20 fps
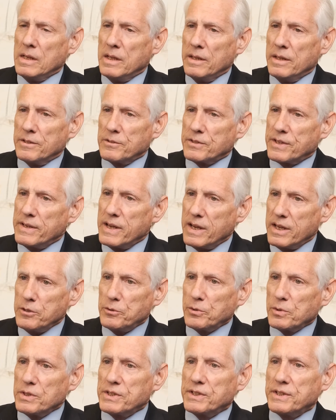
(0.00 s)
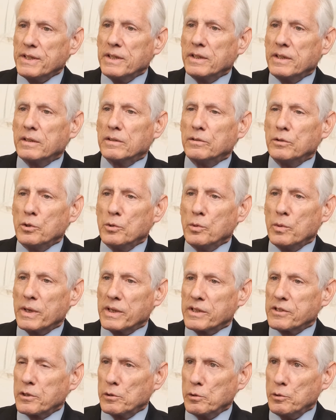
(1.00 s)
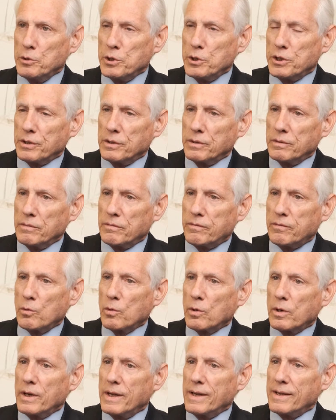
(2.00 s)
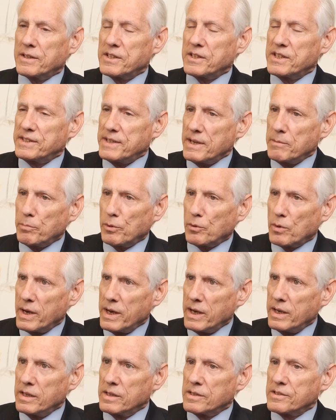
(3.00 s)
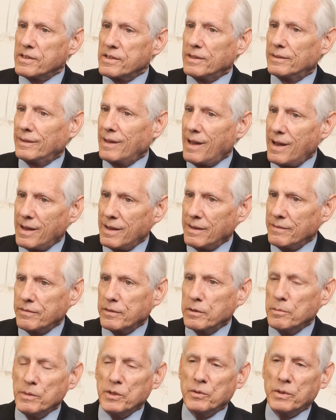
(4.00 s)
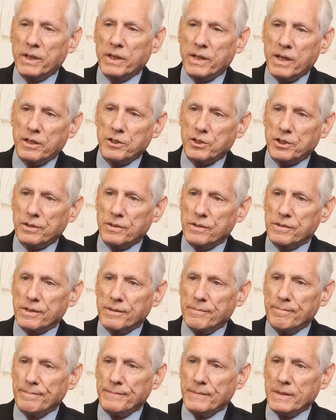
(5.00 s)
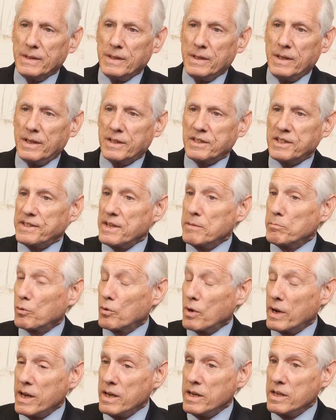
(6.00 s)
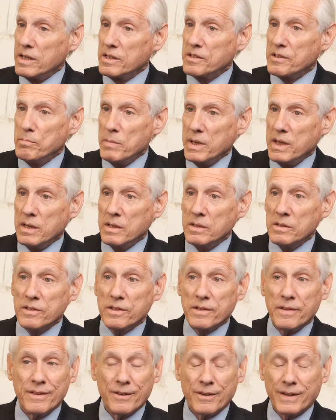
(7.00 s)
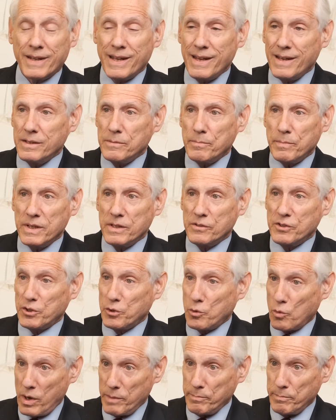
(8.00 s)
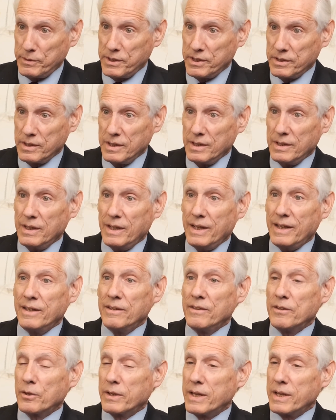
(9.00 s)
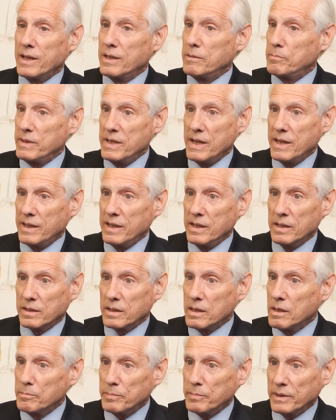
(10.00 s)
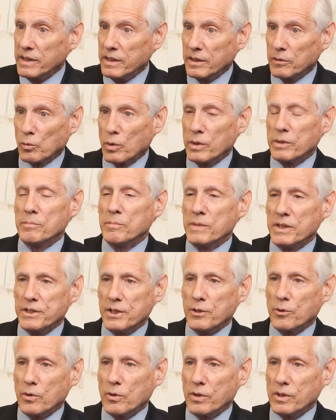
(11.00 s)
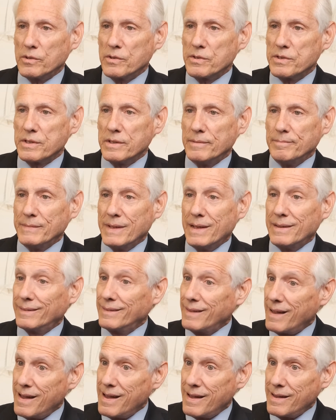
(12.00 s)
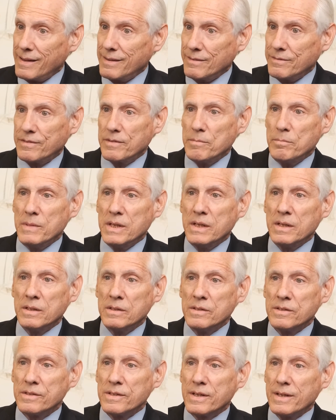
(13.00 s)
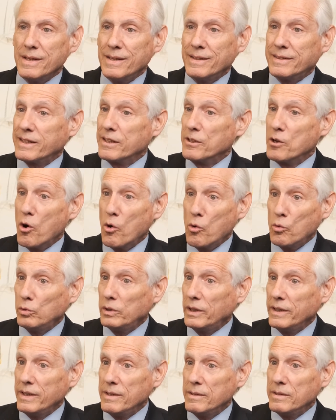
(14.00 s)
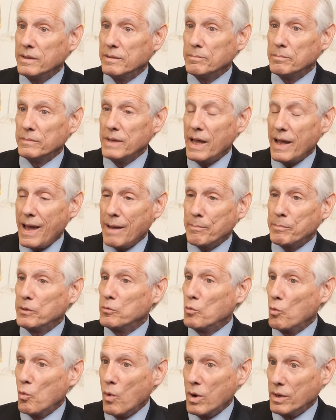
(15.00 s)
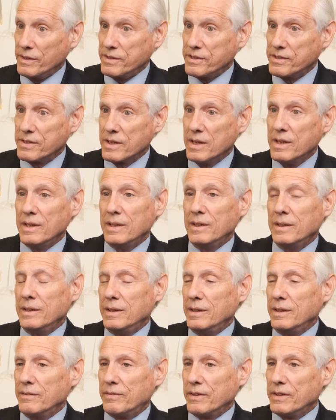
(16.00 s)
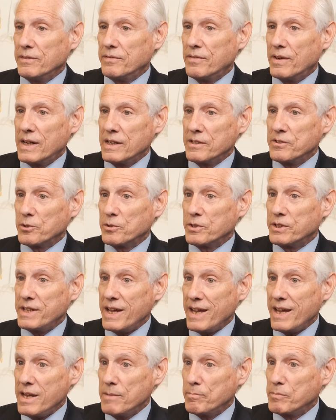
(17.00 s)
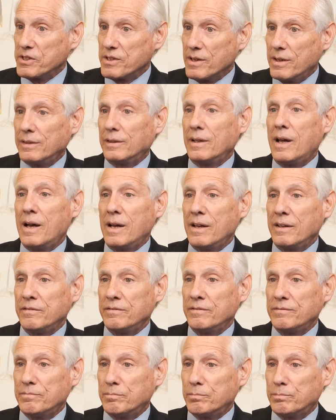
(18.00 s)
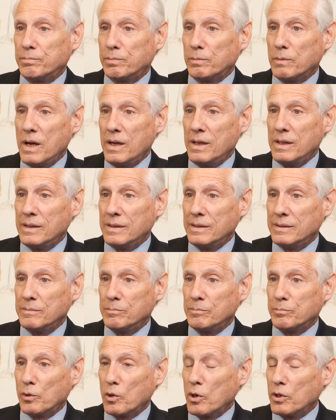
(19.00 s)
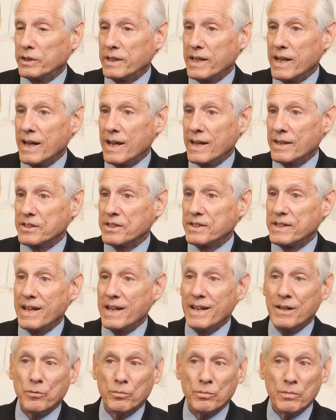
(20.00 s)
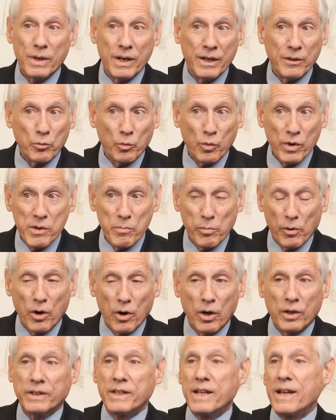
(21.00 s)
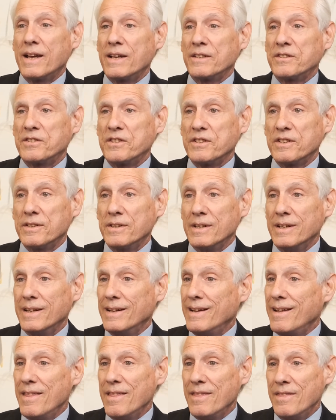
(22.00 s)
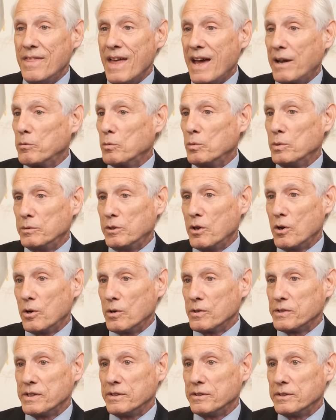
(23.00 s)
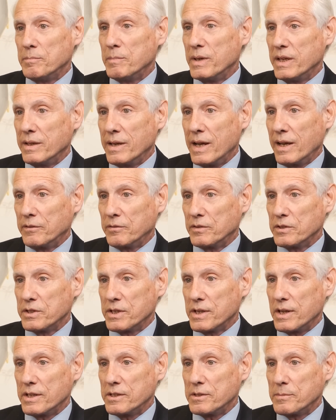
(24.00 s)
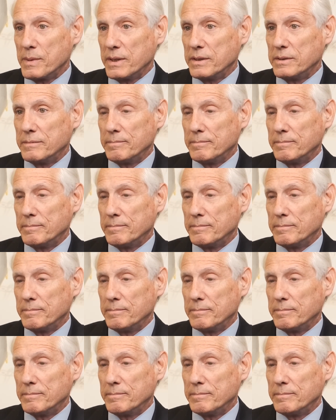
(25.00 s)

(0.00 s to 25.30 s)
There's an interesting new exclusion for extemporaneous live communications. Extemporaneous means there can't be a script and there can't be any accompanying written materials. Live means it can only happen once. If an advisor tapes a live broadcast and rebroadcasts it, that would cause it to be an advertisement.